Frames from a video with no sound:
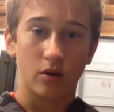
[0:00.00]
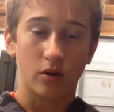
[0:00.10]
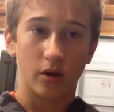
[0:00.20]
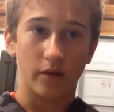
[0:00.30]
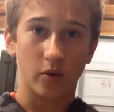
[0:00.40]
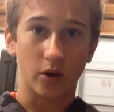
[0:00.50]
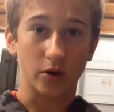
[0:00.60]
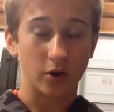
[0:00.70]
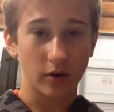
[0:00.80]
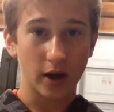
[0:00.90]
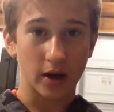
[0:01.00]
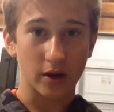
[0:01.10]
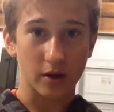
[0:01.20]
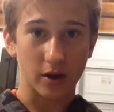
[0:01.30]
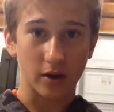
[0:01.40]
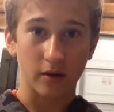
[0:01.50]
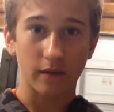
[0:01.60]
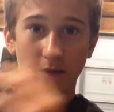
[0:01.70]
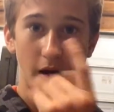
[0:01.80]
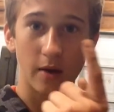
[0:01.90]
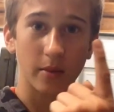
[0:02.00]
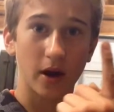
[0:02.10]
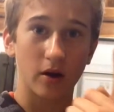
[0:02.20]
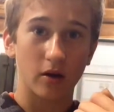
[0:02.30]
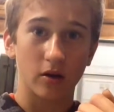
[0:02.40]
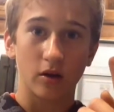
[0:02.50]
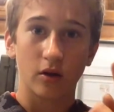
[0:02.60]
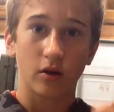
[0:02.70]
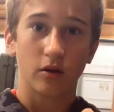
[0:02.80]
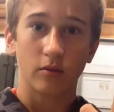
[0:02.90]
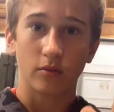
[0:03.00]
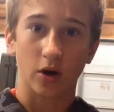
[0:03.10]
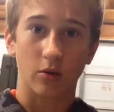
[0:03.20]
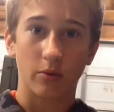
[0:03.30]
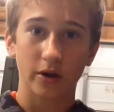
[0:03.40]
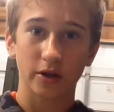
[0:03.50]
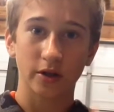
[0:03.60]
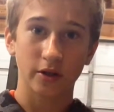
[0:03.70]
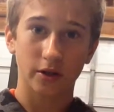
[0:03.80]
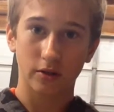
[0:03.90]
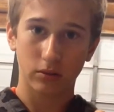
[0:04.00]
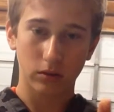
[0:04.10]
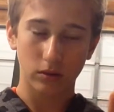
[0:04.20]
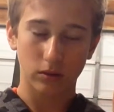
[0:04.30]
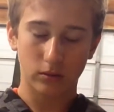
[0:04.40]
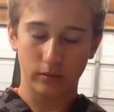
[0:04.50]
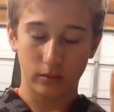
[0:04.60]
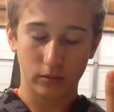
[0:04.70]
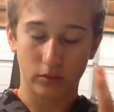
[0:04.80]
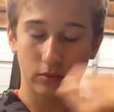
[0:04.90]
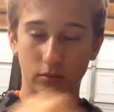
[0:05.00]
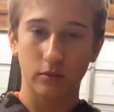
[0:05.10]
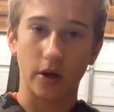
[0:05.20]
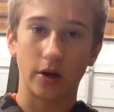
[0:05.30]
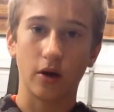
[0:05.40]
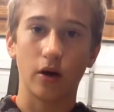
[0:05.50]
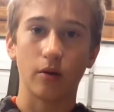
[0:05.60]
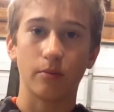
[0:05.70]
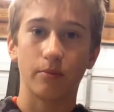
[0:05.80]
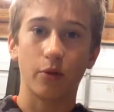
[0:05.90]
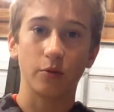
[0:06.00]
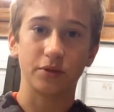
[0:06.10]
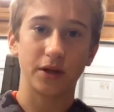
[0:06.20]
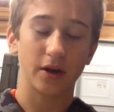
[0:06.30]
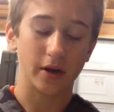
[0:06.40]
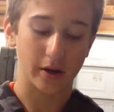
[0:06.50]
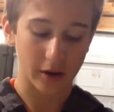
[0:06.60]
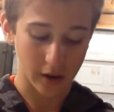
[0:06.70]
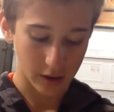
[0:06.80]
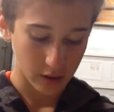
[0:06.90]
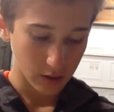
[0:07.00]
If you want to donate anything, fan mail, presents. Oh my God, I'm Burp City today.